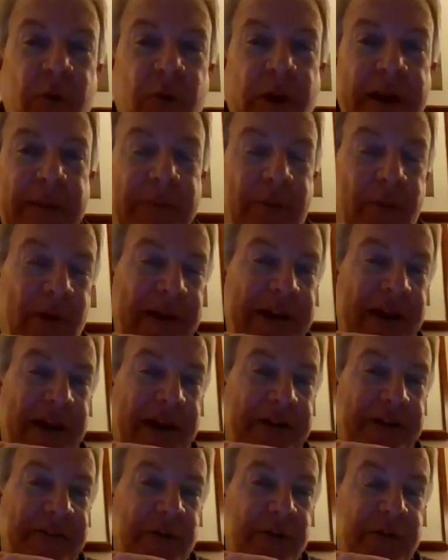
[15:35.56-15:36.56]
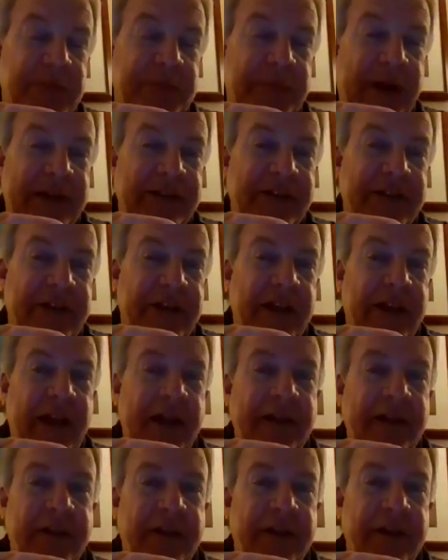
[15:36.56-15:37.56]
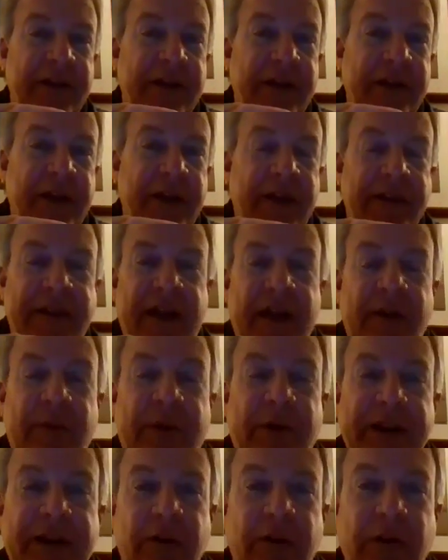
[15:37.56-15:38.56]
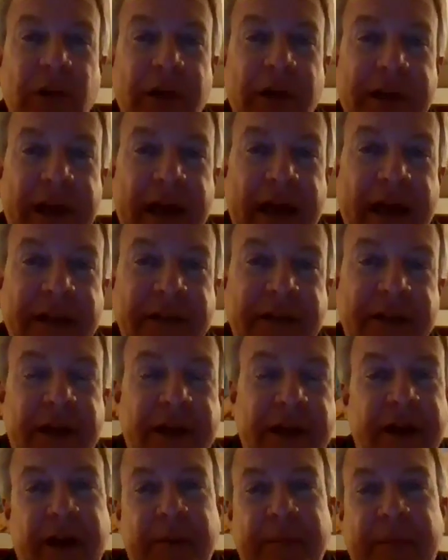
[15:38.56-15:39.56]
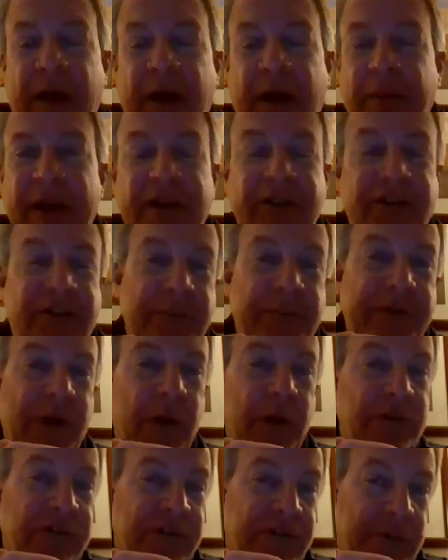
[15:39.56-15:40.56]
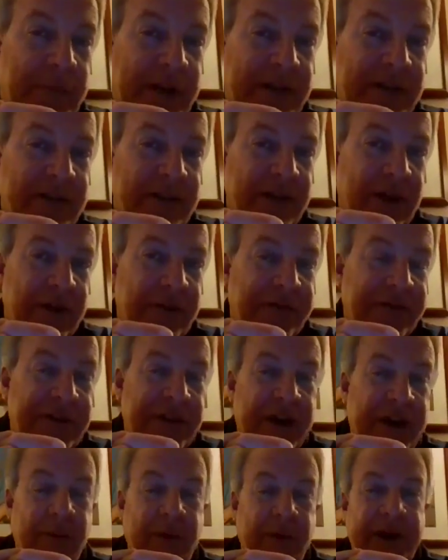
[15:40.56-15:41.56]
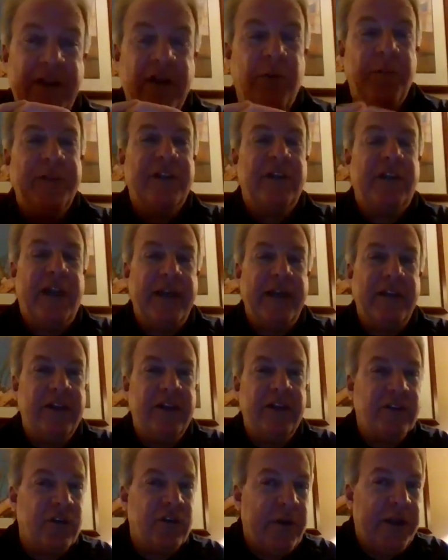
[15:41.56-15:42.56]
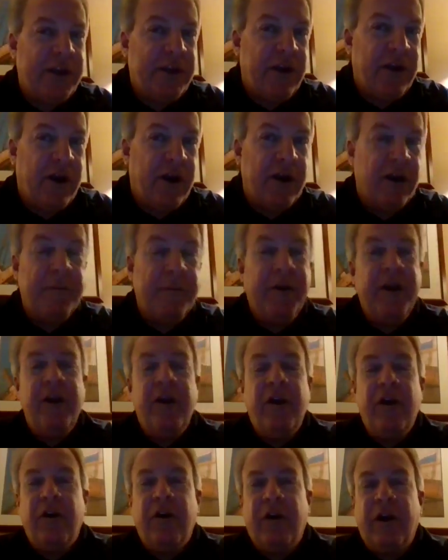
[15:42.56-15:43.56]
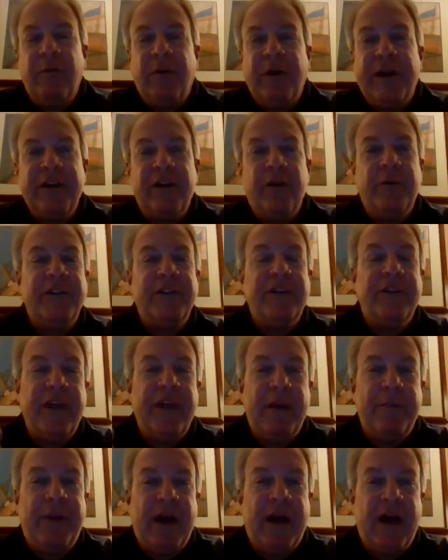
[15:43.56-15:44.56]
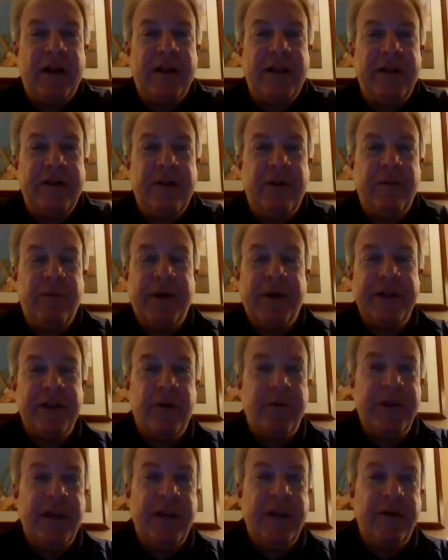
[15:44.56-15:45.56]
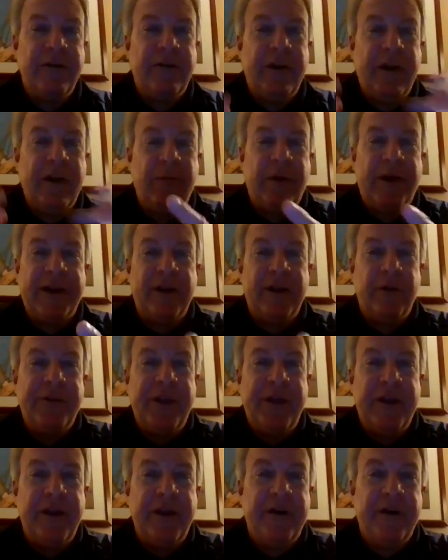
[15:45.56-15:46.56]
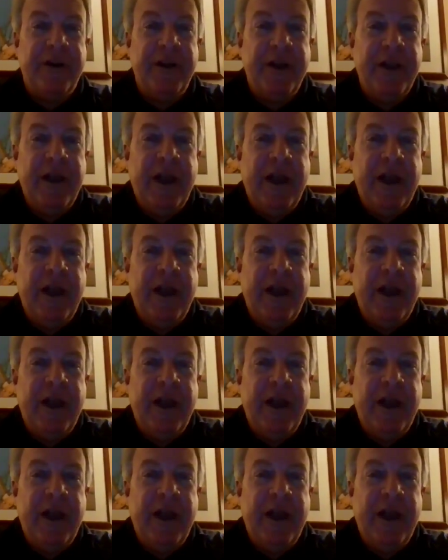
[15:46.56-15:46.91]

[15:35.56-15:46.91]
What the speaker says: a waypoint on a few spots that I want to go look at. I'll make some notes for myself that I want to go into, like this creek arm, or I want to go into that pocket, or I want to go here, or I want to go there.